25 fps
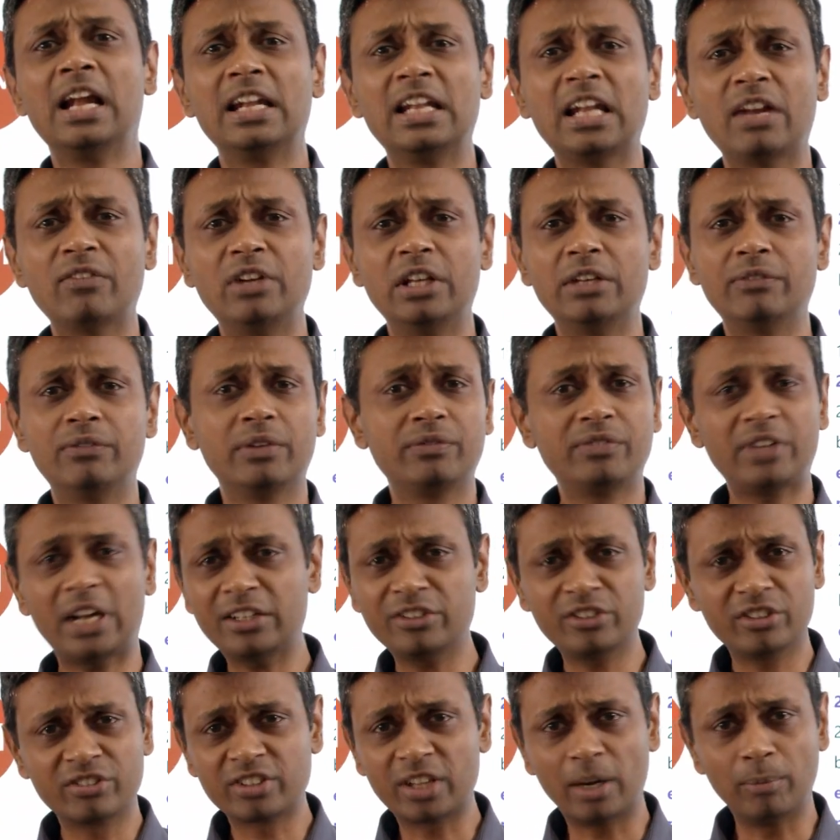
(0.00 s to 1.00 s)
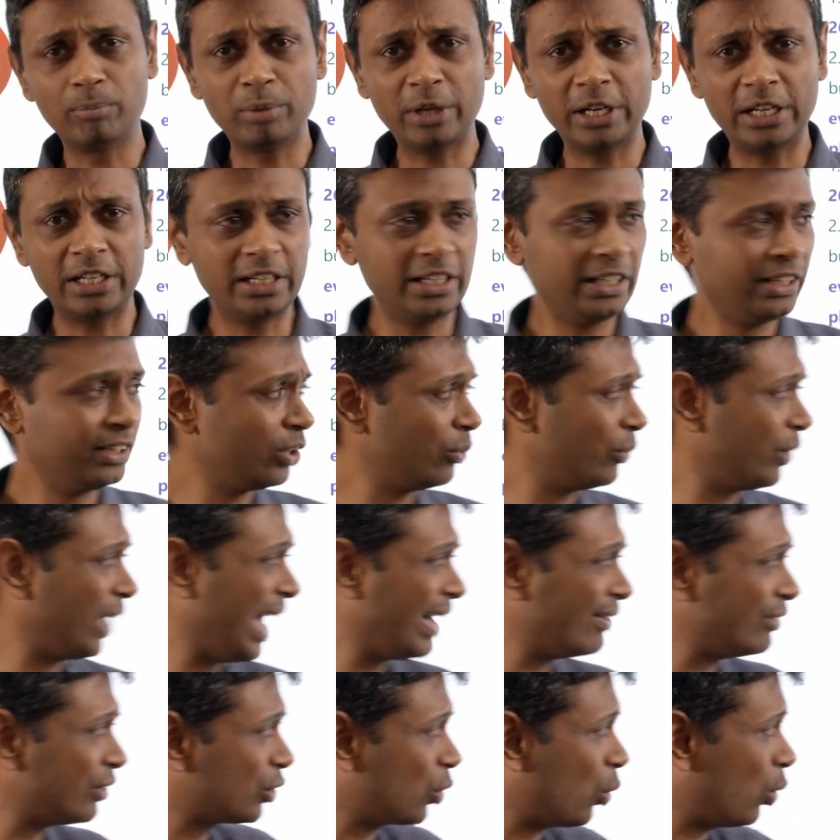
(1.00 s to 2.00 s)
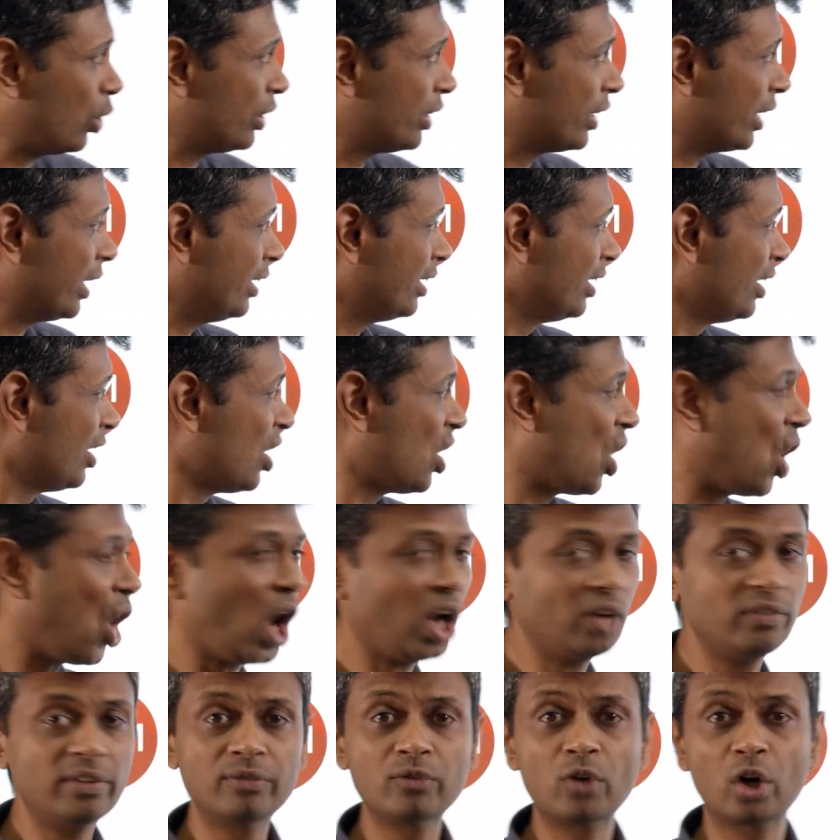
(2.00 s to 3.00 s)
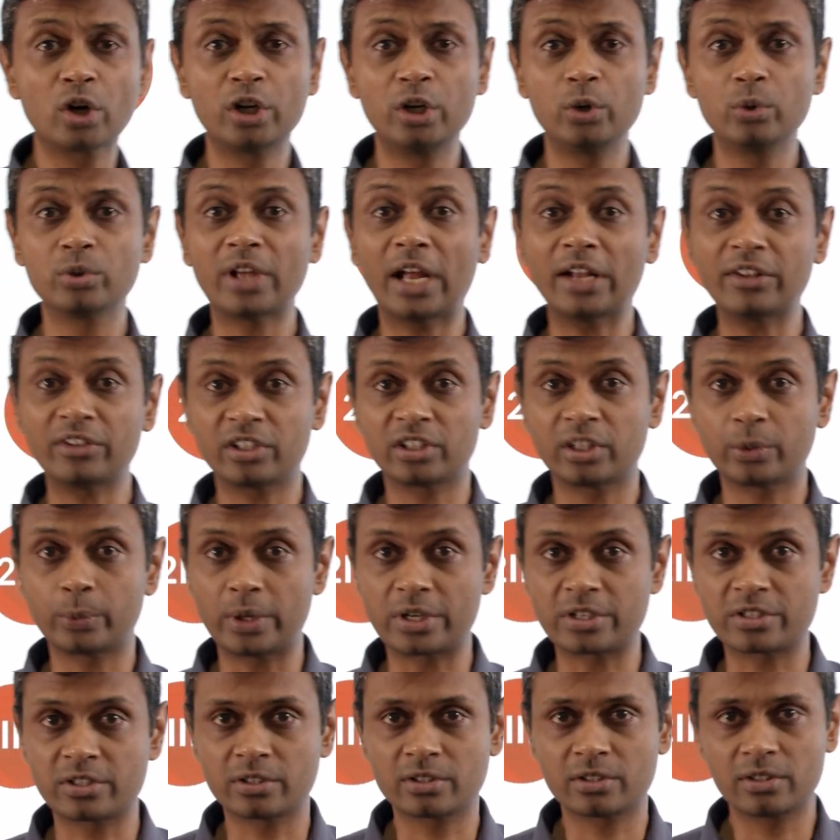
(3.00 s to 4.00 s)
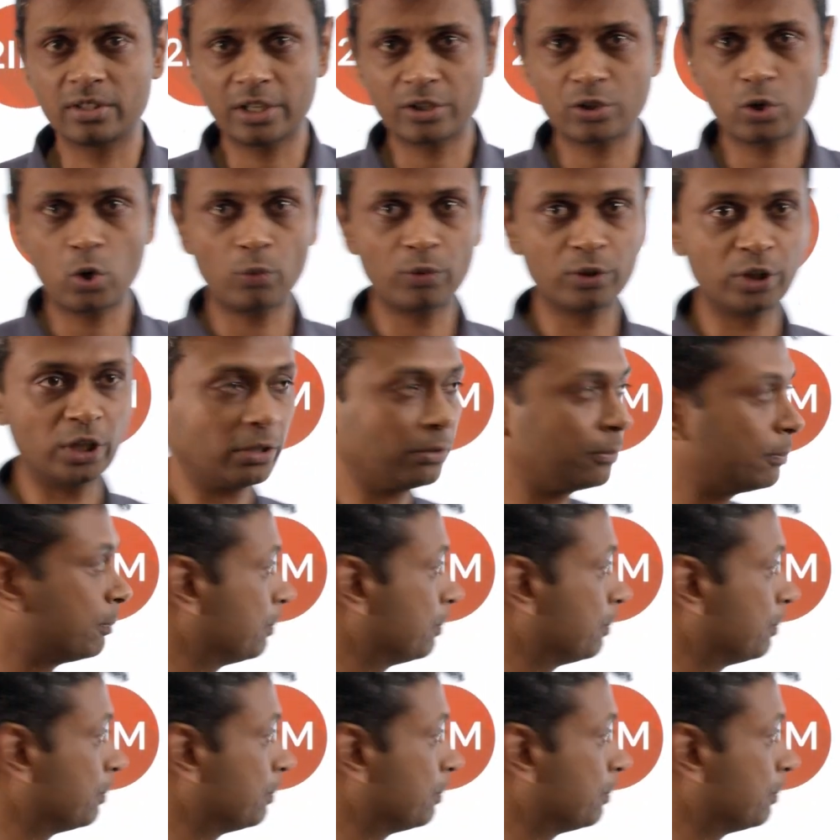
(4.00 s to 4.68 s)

Lovely. We've done this completely. Now we have this whole grid. All you've got to do is answer the questions. Let's go for the.